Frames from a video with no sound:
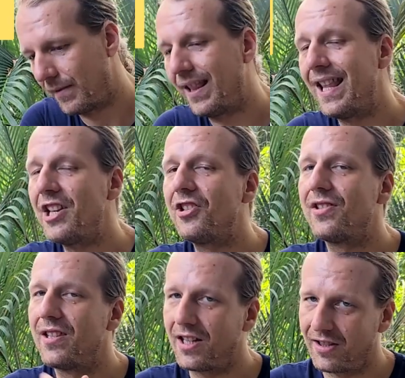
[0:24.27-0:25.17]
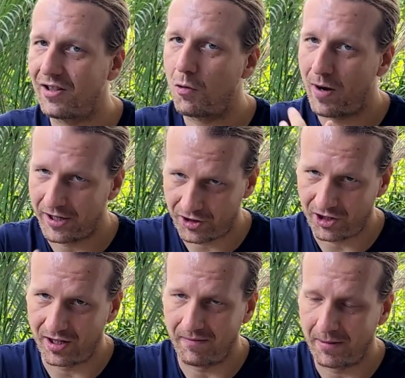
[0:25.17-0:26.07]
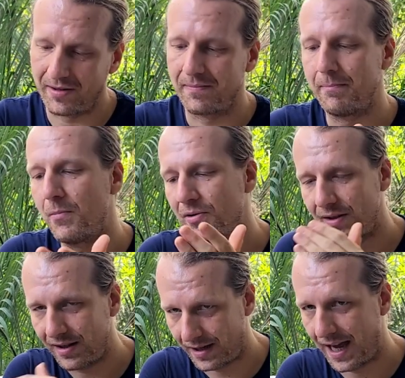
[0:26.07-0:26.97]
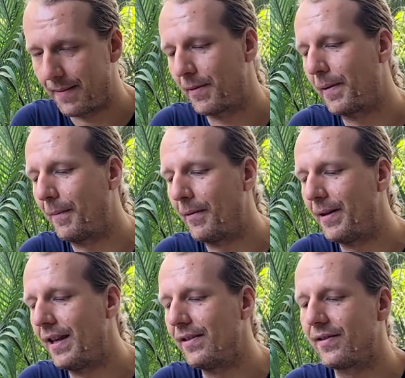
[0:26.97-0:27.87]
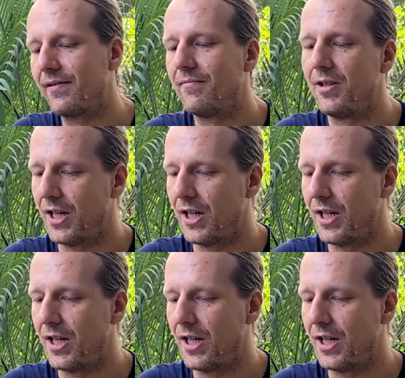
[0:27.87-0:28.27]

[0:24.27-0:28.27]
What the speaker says: Let's just stick to the question, because most of the time the problem is,